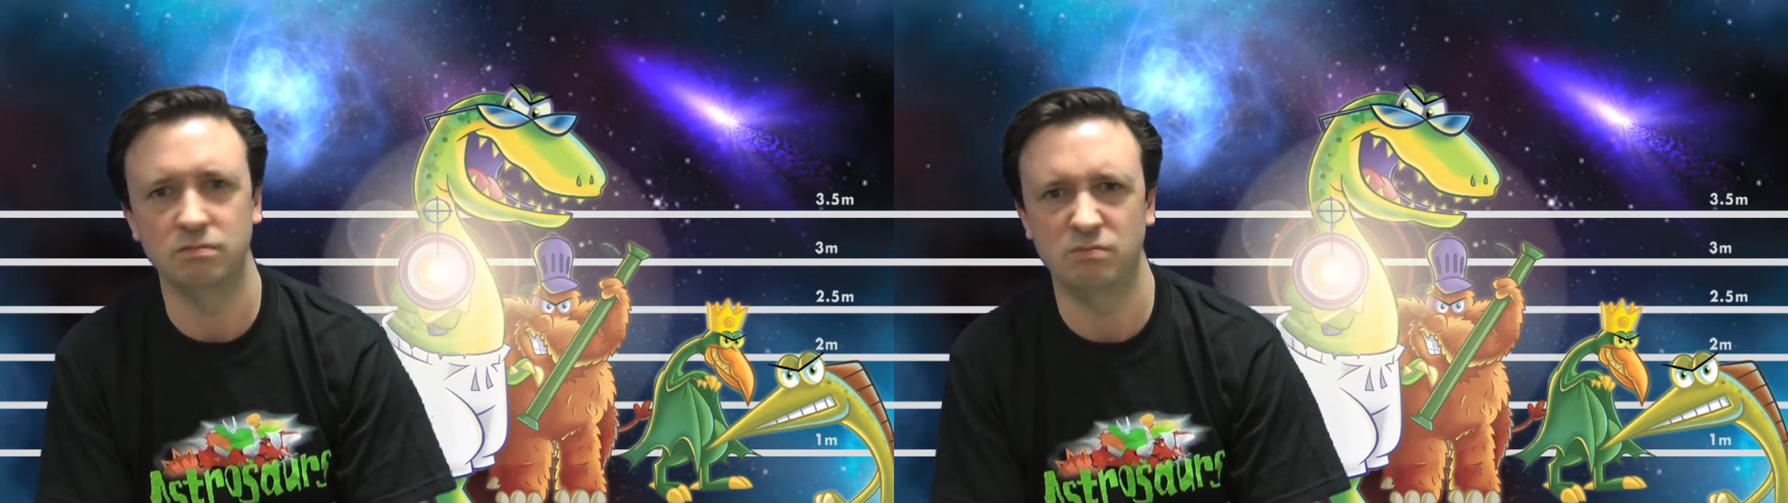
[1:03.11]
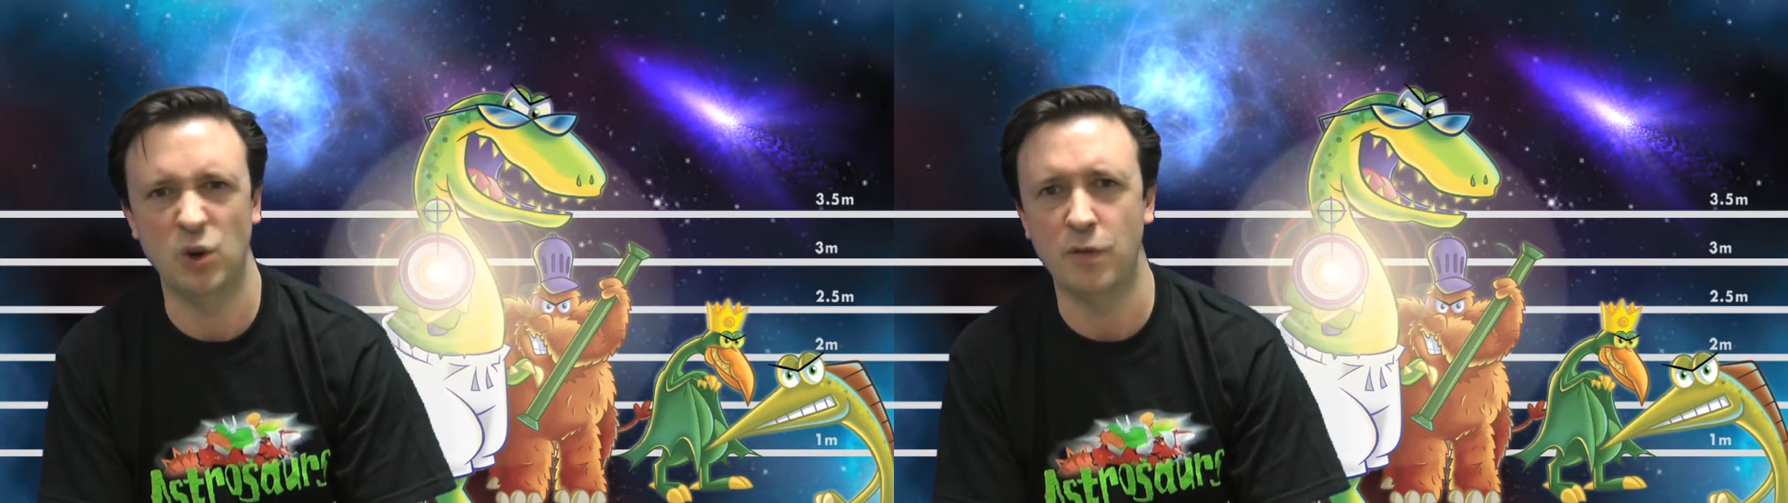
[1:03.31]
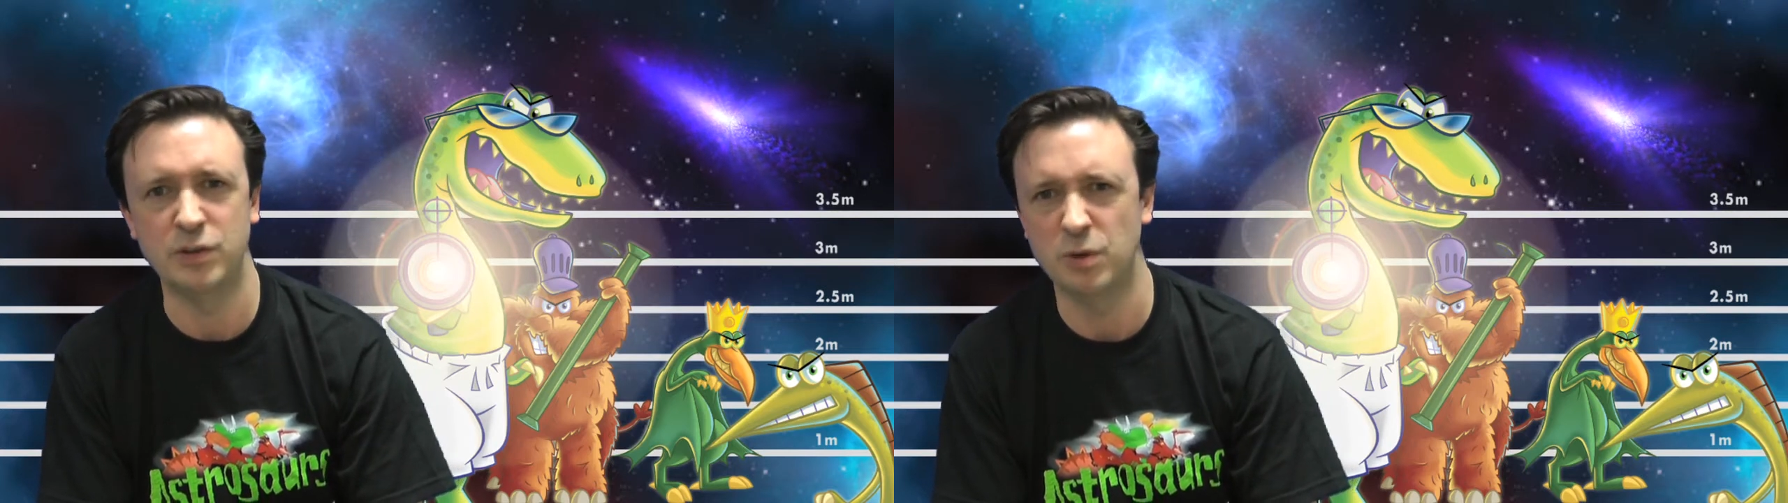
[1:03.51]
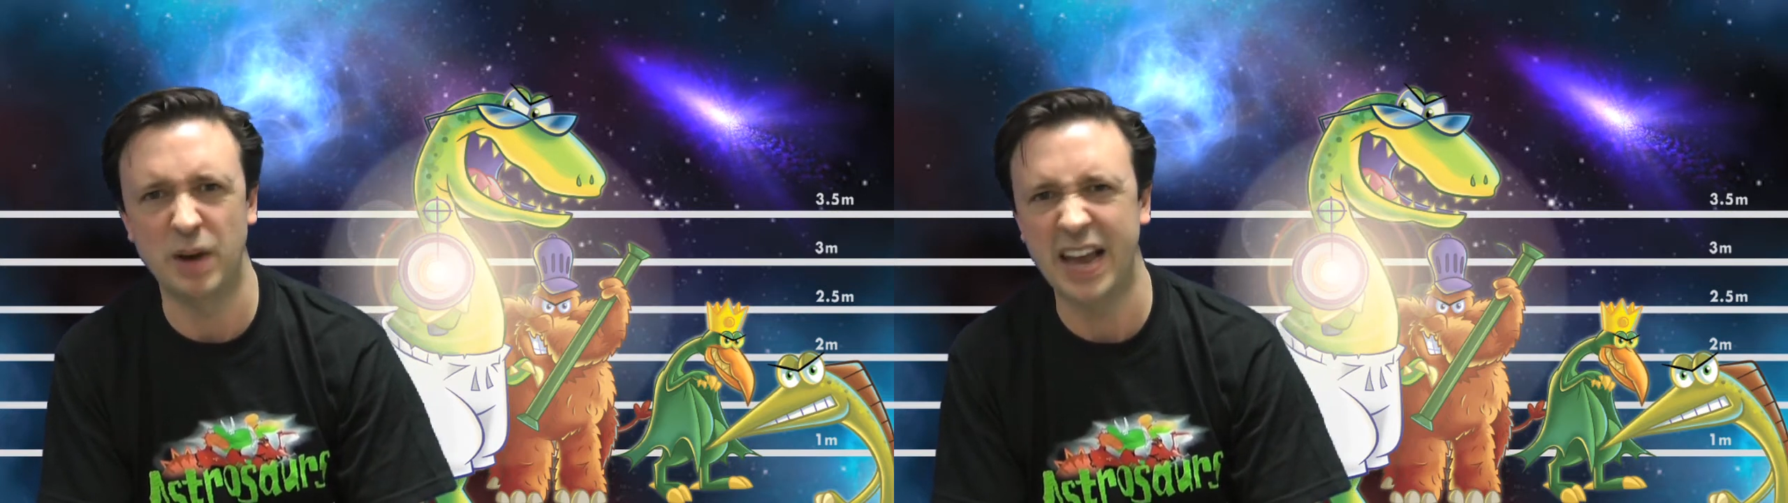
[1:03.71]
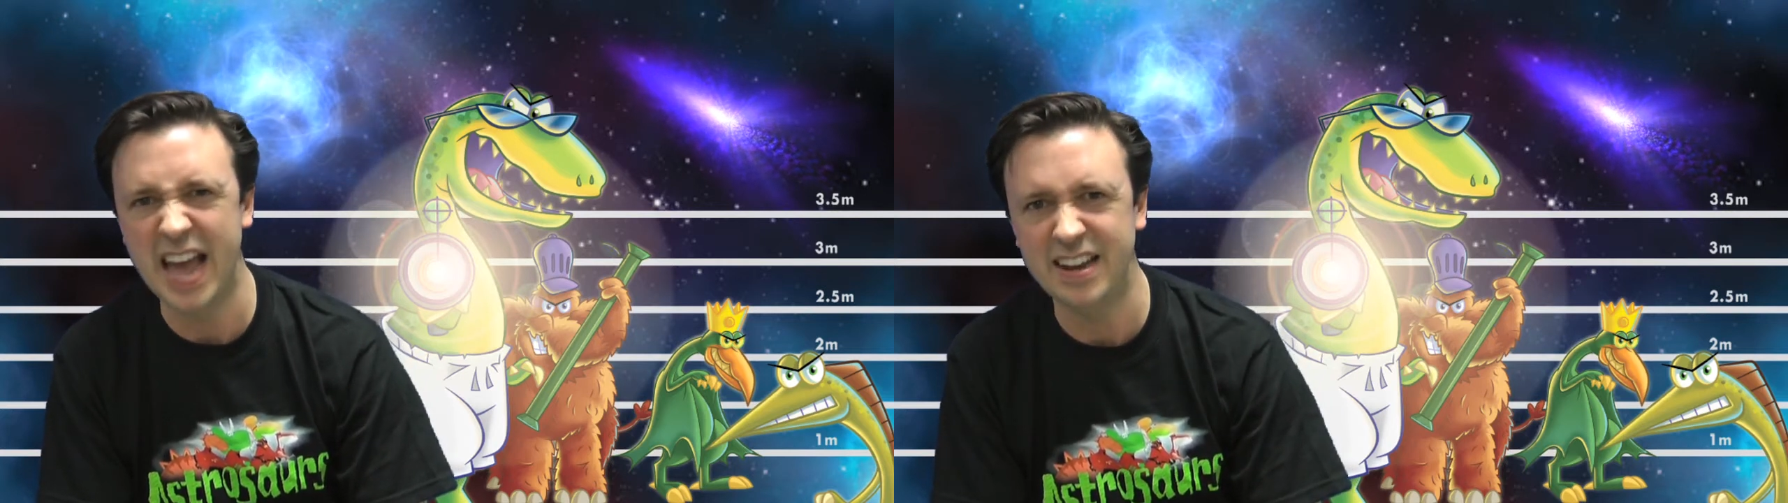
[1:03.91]
the office with
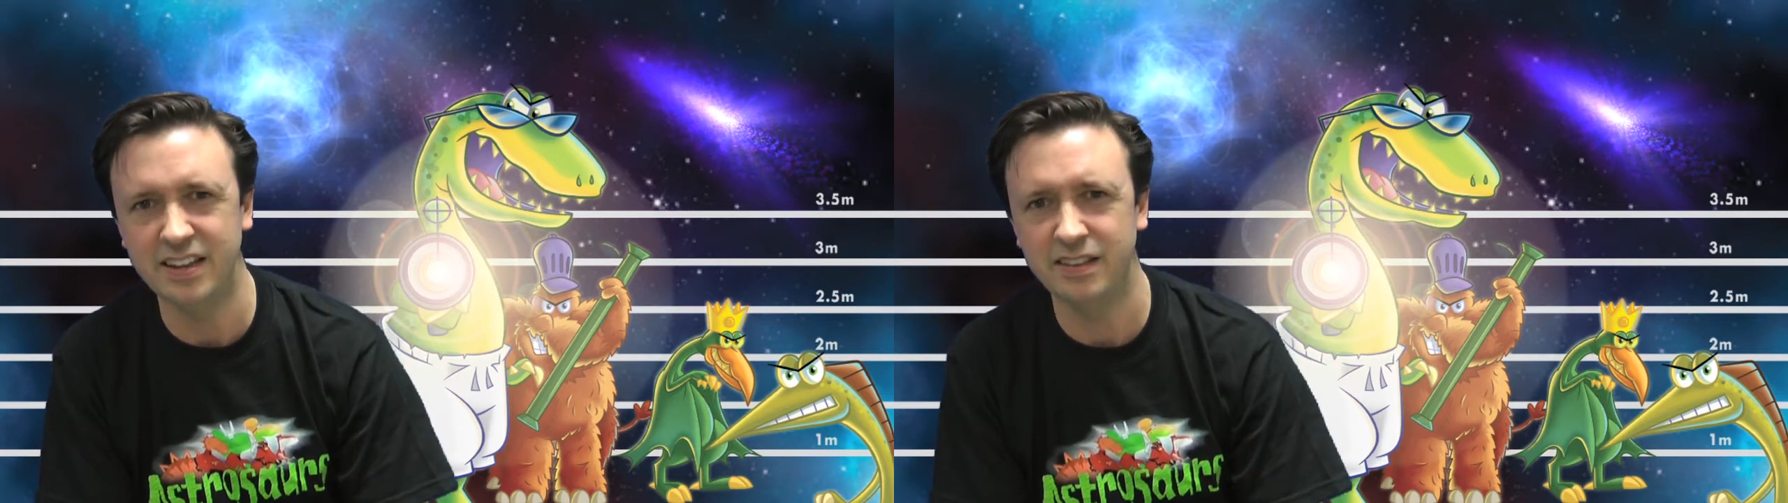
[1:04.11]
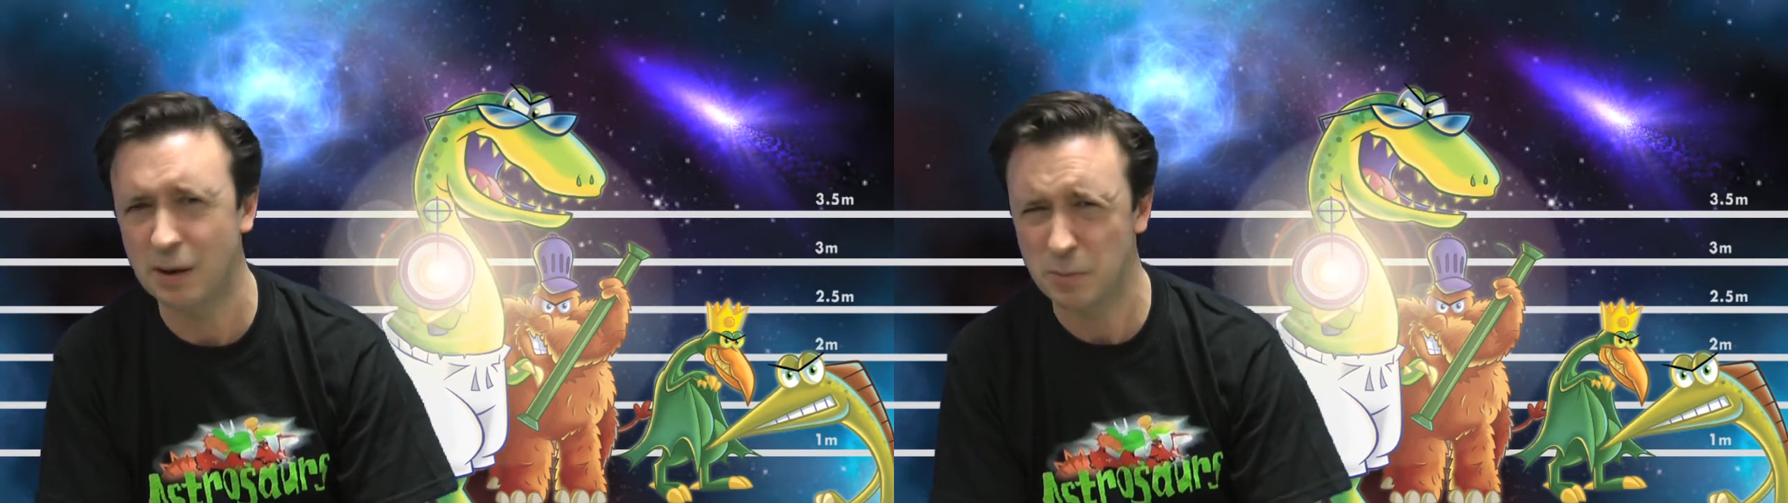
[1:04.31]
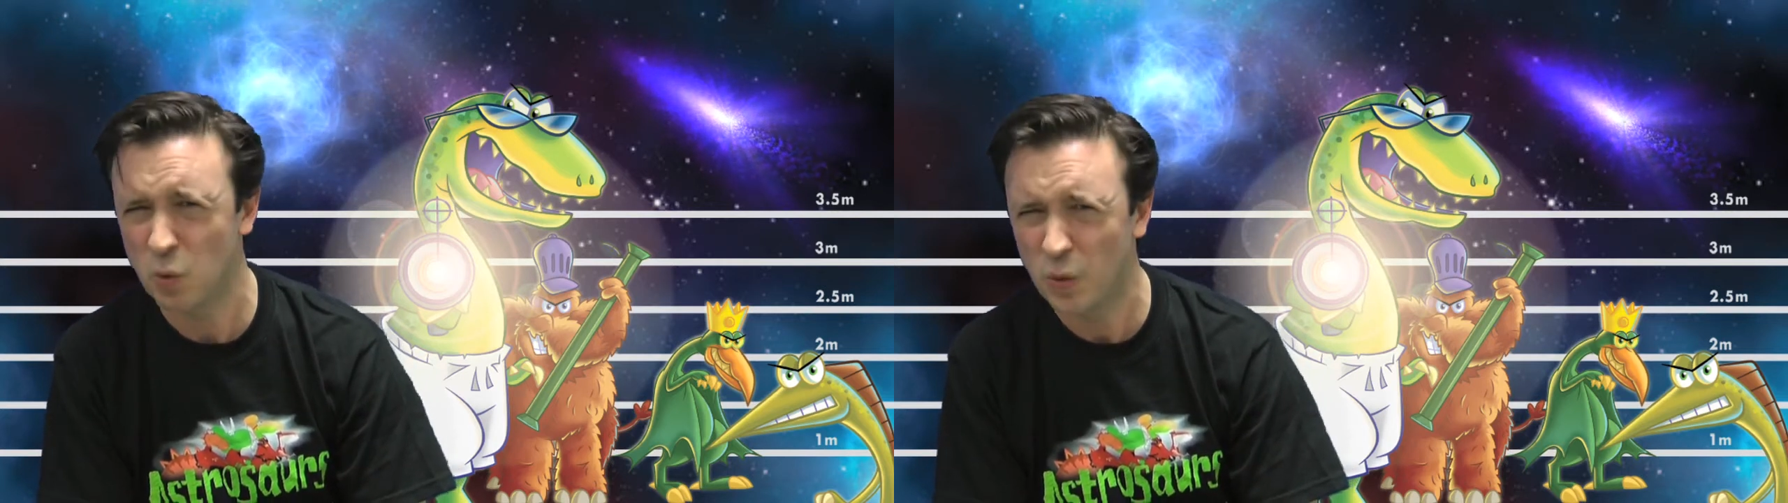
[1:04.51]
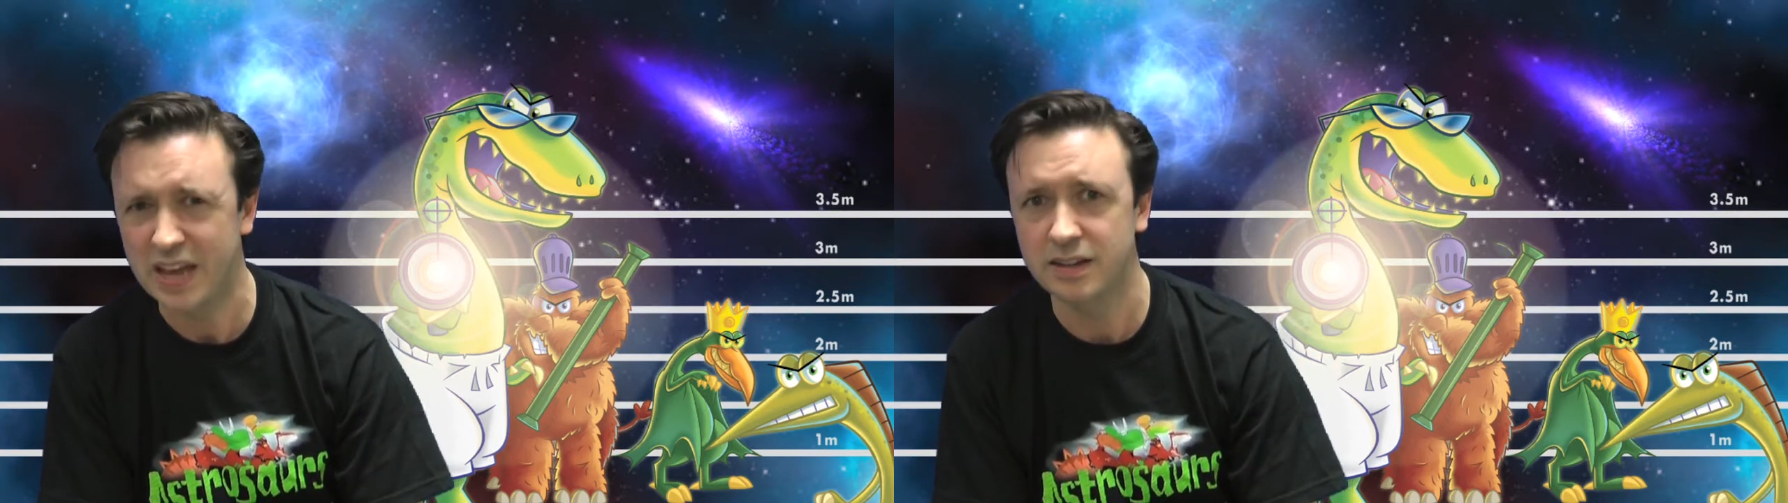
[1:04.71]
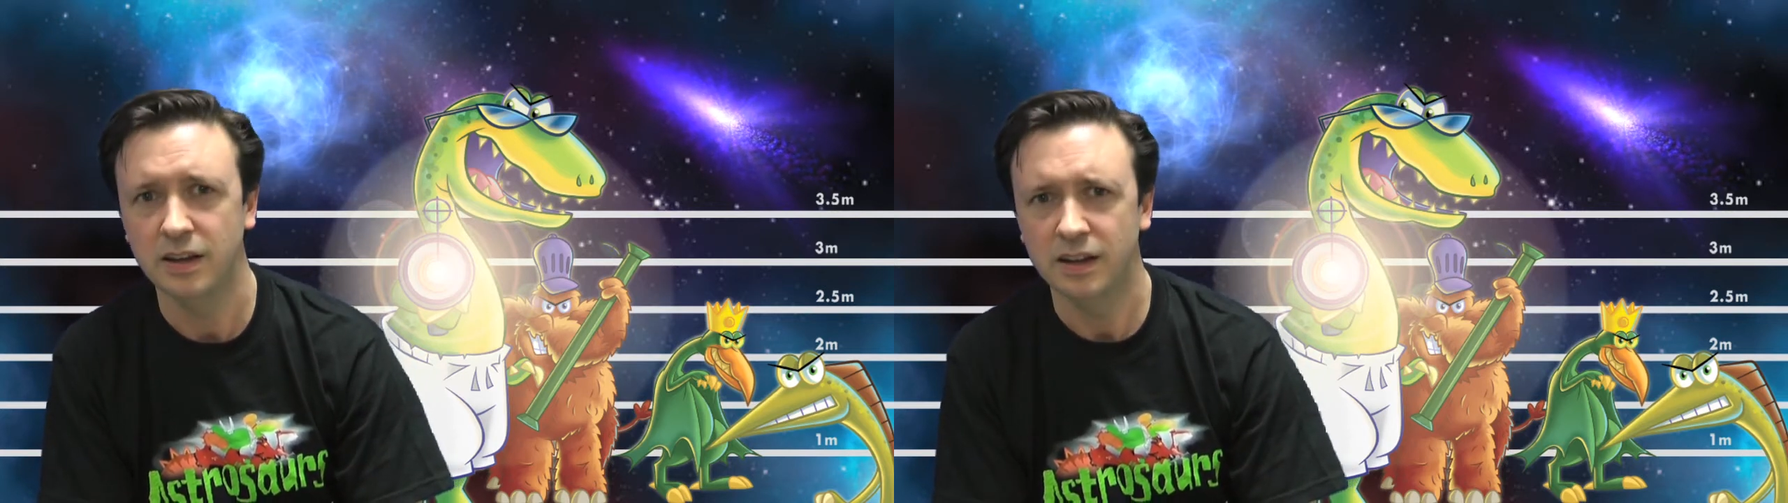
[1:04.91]
my head in, that would be weird.